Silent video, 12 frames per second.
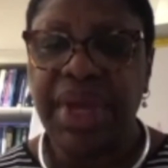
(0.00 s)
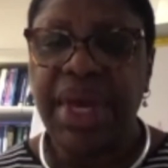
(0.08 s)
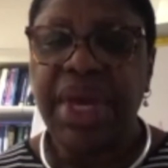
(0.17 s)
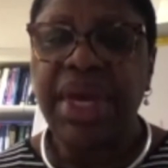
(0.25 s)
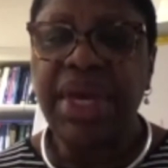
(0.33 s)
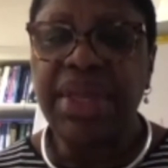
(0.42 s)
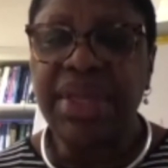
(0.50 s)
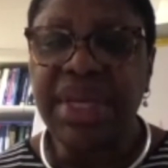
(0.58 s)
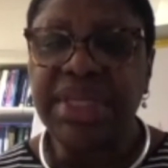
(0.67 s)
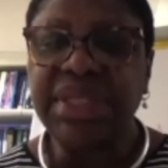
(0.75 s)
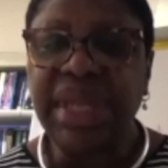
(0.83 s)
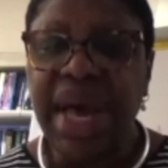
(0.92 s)
In
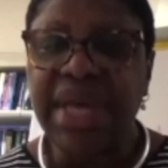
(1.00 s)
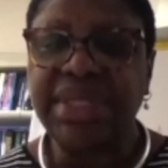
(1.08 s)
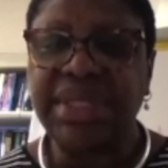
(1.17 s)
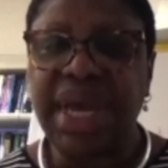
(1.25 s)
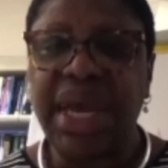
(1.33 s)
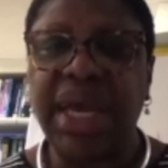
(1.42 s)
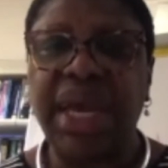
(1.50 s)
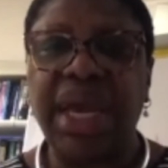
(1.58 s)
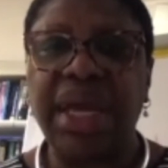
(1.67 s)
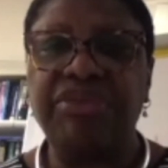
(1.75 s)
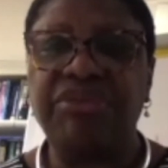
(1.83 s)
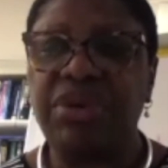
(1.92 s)
this last
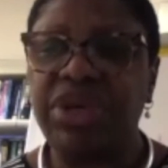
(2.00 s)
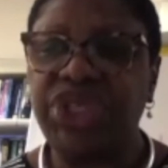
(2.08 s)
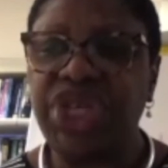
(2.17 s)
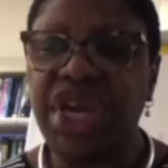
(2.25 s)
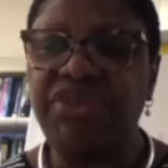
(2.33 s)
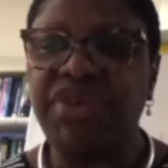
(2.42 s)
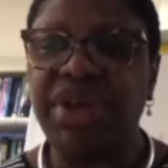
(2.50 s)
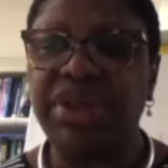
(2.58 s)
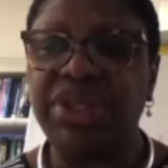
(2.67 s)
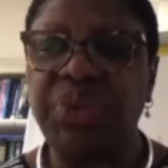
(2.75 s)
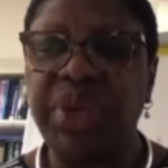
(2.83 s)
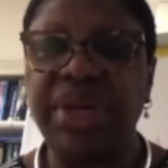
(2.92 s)
decade for achieving the
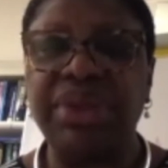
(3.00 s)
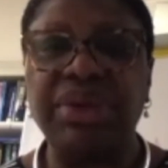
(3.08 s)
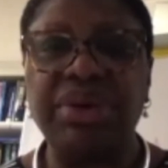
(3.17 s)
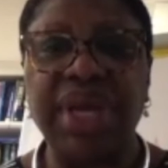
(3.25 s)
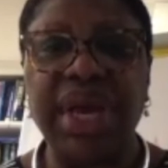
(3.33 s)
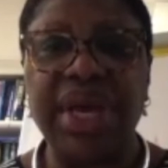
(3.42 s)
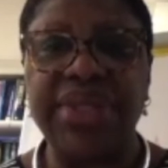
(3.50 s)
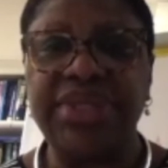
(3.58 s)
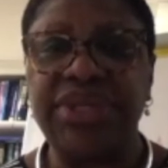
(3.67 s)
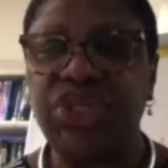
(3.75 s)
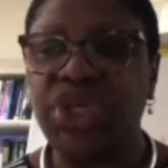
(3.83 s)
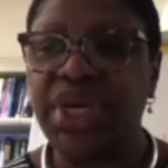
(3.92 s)
2030
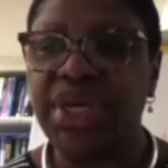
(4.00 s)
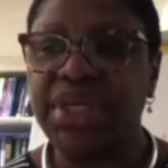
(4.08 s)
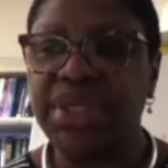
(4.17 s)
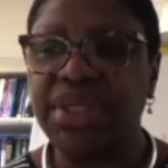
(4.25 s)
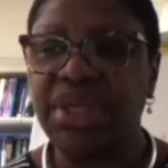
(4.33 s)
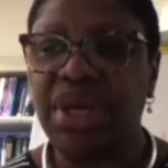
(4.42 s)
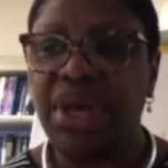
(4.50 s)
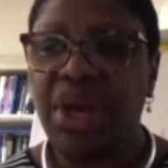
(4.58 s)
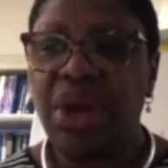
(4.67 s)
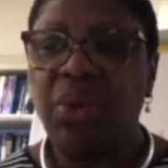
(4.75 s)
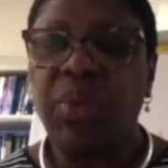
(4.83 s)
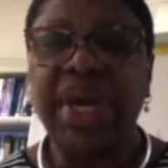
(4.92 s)
SDGs,
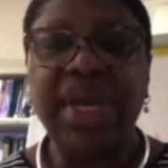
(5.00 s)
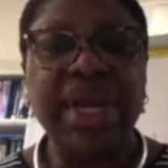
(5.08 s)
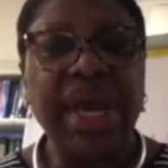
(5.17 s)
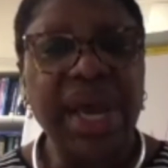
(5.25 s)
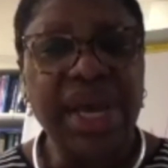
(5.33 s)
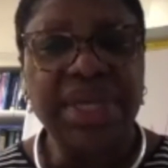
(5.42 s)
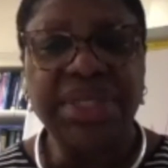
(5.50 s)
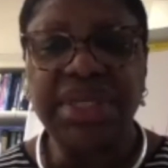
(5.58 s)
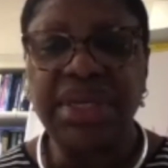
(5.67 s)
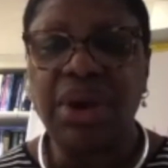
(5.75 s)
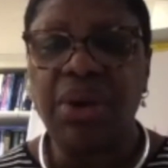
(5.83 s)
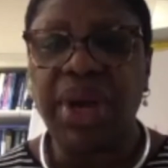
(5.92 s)
we can
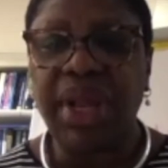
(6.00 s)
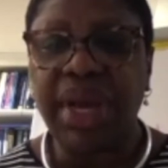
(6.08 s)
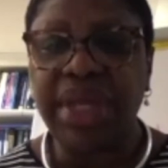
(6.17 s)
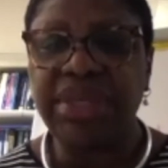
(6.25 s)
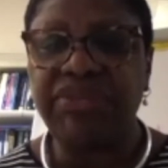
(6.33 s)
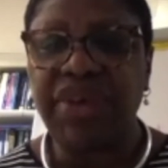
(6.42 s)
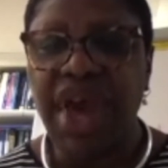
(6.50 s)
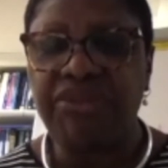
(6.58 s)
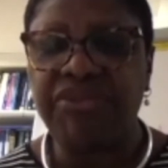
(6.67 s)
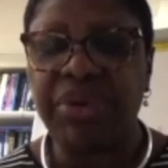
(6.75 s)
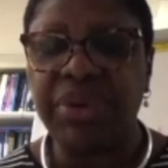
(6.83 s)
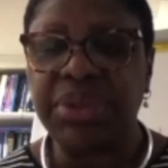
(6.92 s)
hasten our collective
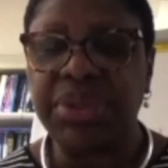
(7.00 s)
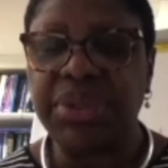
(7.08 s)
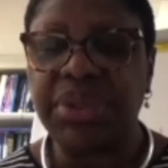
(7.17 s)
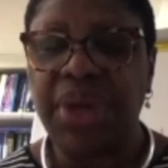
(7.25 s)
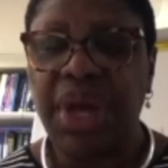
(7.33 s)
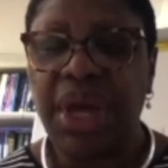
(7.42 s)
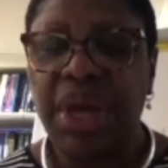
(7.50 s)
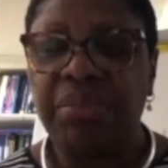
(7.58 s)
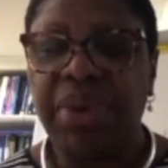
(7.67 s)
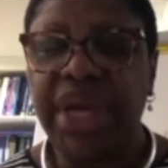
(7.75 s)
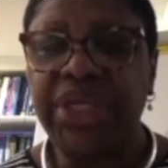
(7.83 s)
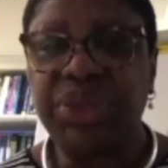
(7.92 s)
efforts
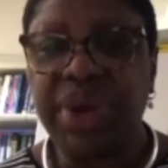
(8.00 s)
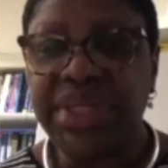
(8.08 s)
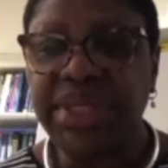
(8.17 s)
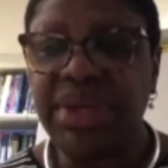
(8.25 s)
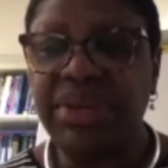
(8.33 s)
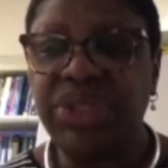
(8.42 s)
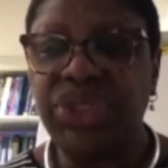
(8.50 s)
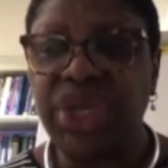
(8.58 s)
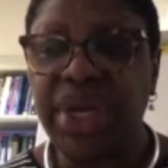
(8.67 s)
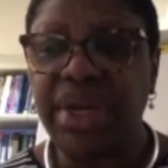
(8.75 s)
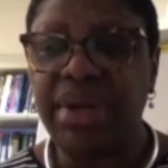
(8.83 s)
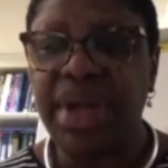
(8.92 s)
by addressing the
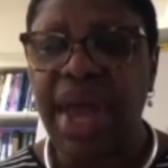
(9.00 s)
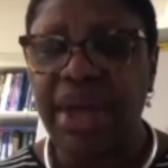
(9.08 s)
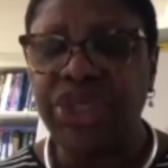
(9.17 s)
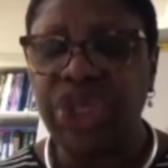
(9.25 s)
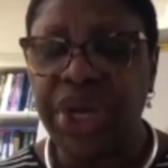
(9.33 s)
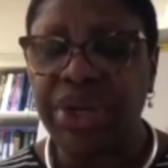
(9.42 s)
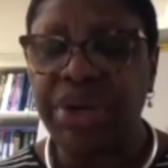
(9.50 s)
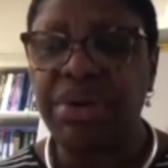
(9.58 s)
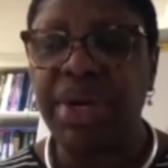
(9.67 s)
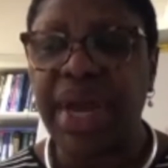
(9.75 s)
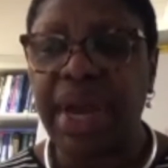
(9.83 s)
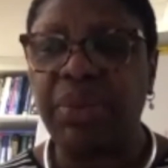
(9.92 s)
gender
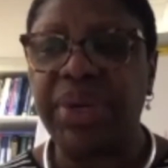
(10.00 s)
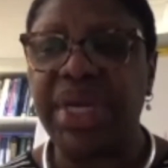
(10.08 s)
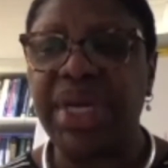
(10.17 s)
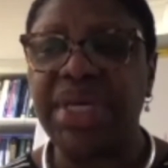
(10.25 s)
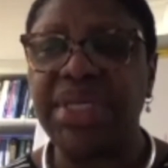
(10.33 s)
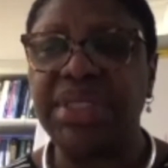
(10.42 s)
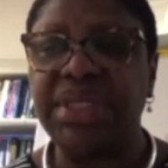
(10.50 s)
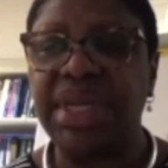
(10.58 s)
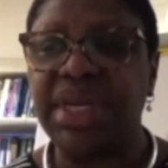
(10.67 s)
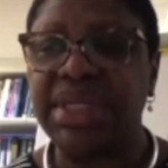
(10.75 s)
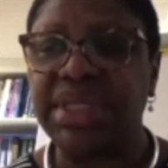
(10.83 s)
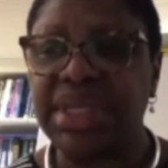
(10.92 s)
inequities that
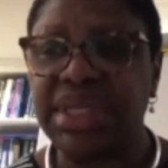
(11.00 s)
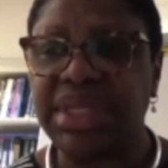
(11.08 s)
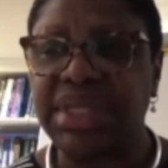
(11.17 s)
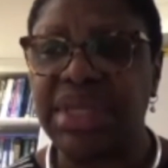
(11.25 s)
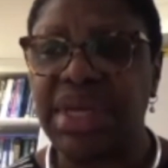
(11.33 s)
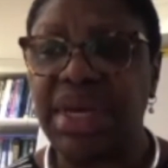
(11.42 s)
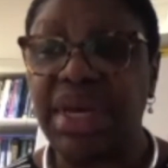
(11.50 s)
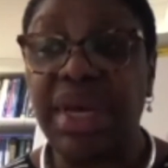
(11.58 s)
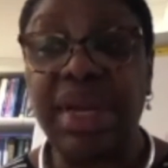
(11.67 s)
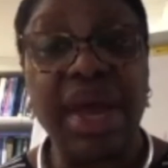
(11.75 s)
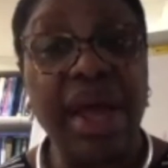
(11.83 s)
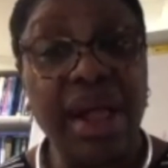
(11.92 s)
exist
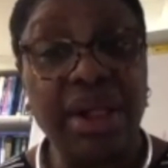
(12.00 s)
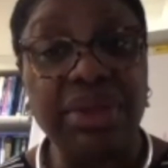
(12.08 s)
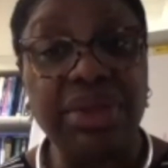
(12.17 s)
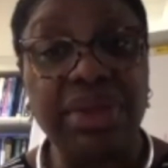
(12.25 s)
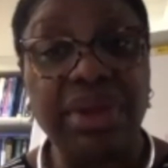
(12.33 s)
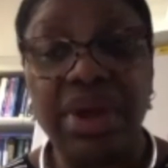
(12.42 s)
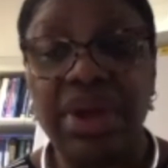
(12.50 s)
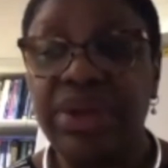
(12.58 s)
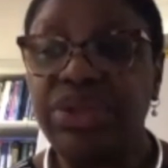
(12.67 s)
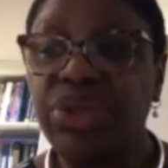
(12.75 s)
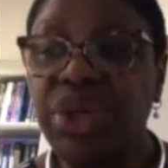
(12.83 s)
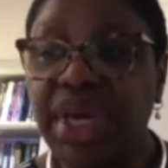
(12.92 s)
in health
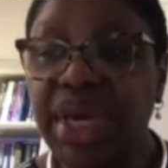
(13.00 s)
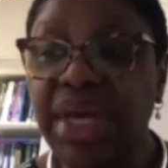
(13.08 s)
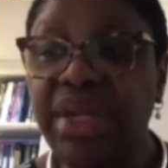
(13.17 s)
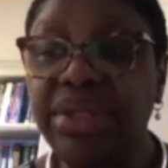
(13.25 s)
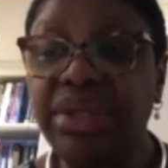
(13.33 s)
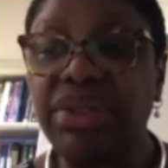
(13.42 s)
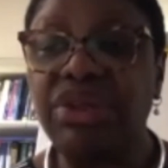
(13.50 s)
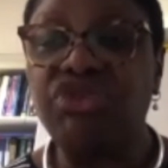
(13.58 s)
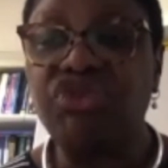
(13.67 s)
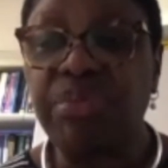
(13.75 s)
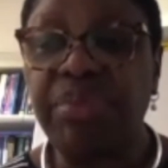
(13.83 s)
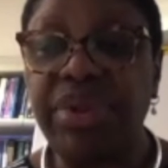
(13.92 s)
to yield the
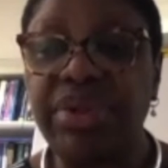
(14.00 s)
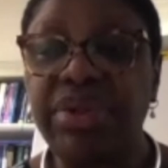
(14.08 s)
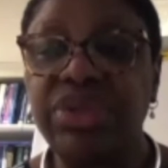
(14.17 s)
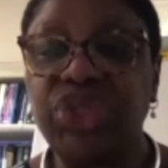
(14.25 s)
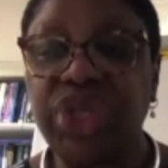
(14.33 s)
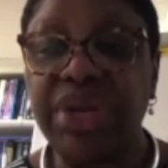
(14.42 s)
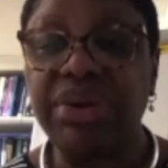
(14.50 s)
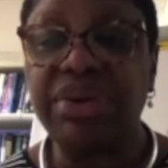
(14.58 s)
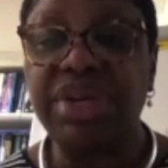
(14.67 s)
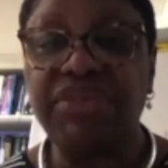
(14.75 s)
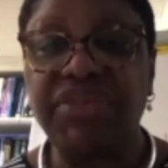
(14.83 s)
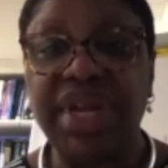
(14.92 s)
triple gender
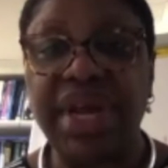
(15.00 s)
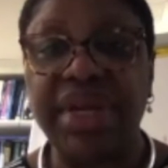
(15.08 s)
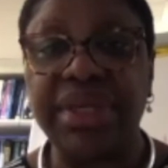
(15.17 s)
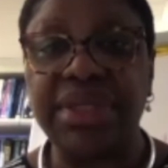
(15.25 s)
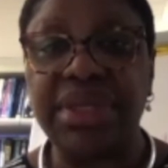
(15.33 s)
dividend